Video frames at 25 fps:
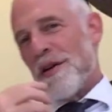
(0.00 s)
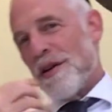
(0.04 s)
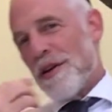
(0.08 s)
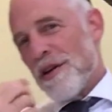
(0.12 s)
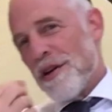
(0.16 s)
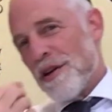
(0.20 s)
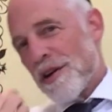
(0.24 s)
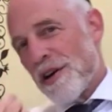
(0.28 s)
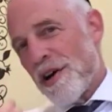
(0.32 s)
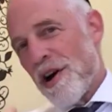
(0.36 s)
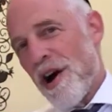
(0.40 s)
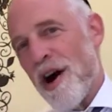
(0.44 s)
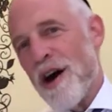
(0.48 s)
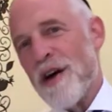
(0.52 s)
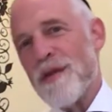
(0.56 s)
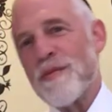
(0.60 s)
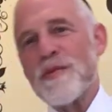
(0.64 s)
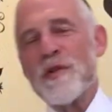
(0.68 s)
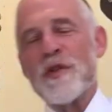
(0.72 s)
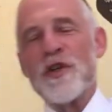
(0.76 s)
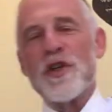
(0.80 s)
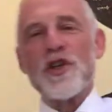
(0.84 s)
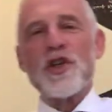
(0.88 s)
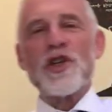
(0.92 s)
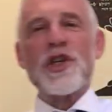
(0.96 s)
it
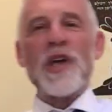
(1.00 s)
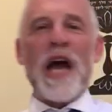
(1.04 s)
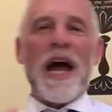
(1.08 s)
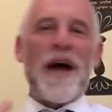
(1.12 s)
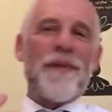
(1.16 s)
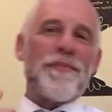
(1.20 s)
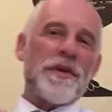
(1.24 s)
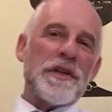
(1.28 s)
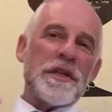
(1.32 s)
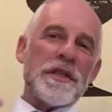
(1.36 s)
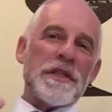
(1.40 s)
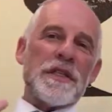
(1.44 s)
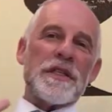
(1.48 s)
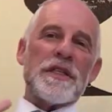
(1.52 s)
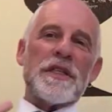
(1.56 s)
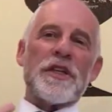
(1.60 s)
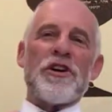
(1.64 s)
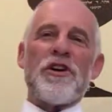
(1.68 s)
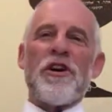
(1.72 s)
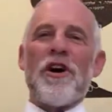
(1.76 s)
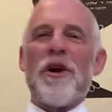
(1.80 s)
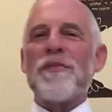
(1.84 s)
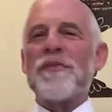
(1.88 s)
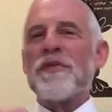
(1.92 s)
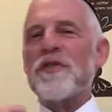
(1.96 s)
comes a Shabbos, it
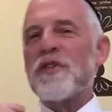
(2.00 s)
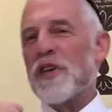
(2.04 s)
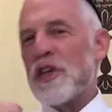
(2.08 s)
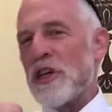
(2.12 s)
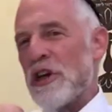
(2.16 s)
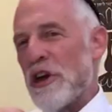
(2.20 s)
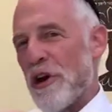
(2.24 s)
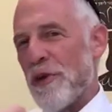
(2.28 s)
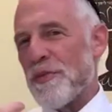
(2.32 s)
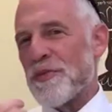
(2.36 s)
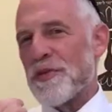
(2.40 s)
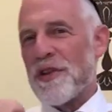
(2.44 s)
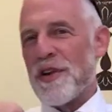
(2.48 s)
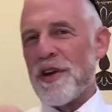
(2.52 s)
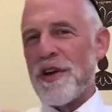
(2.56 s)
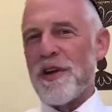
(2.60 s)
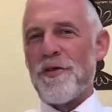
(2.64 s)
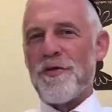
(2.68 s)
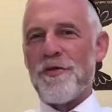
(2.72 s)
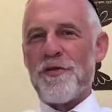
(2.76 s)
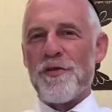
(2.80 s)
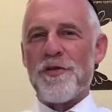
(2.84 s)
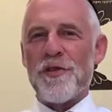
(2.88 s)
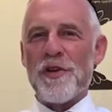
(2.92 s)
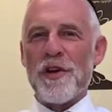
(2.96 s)
comes a Yom Tif,